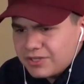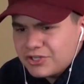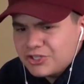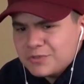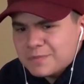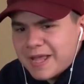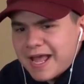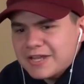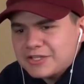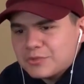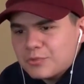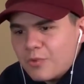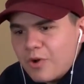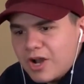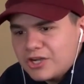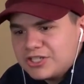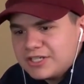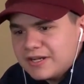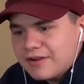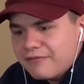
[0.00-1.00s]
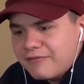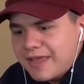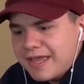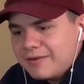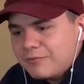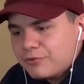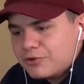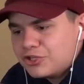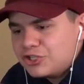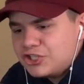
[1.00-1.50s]
Could you imagine watching an
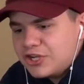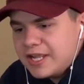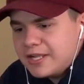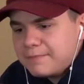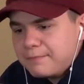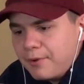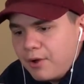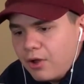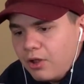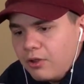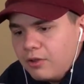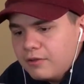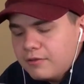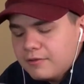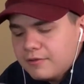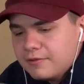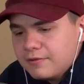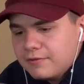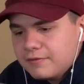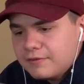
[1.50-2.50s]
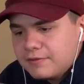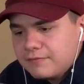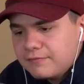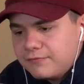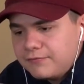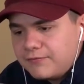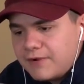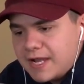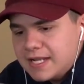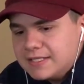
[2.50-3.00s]
event where Jake Paul
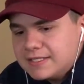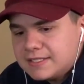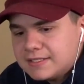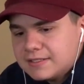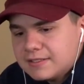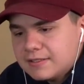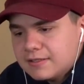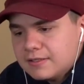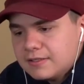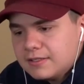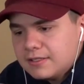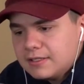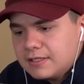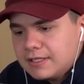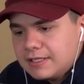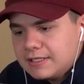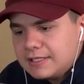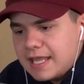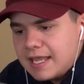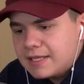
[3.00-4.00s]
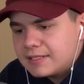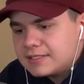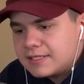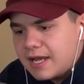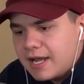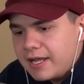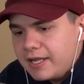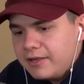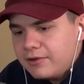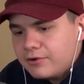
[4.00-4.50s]
fights
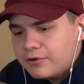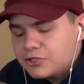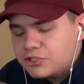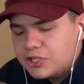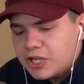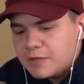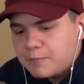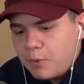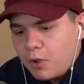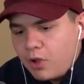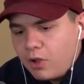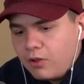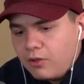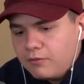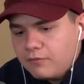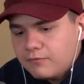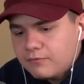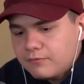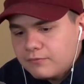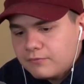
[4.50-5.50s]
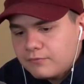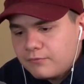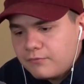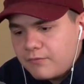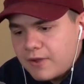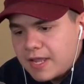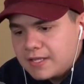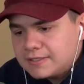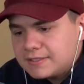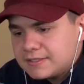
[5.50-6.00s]
KSI, or Jake Paul
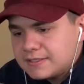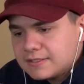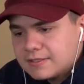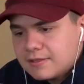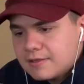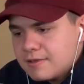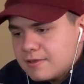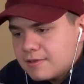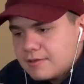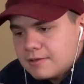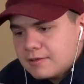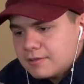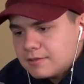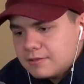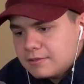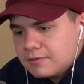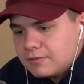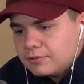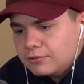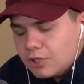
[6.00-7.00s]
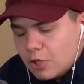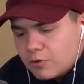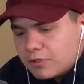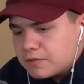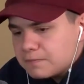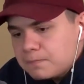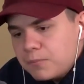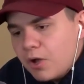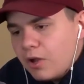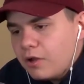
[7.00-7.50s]
fights
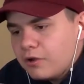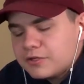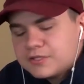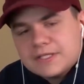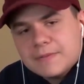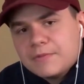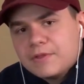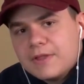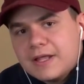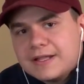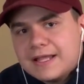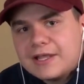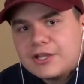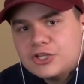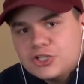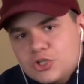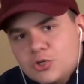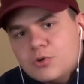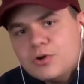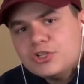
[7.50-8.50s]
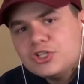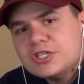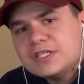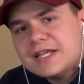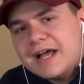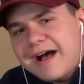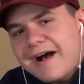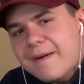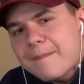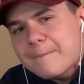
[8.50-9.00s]
Logan Paul or something like that? Could you
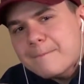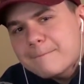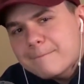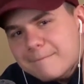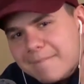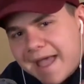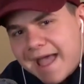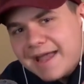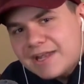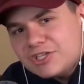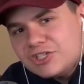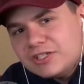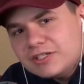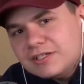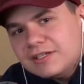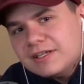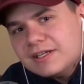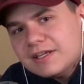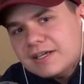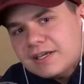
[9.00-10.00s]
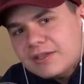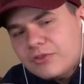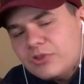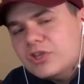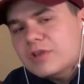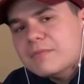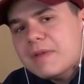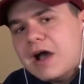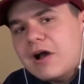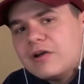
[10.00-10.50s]
just imagine
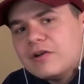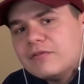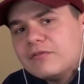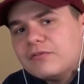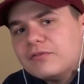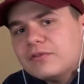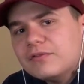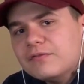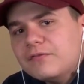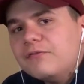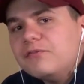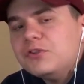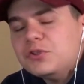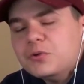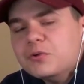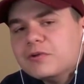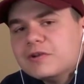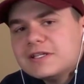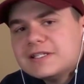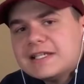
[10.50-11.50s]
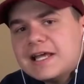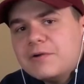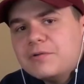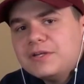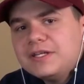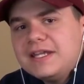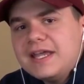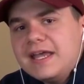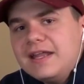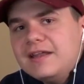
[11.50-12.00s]
the amount of viewers that
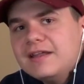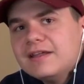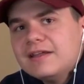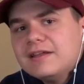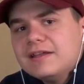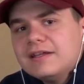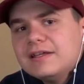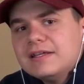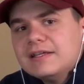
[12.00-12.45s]
would get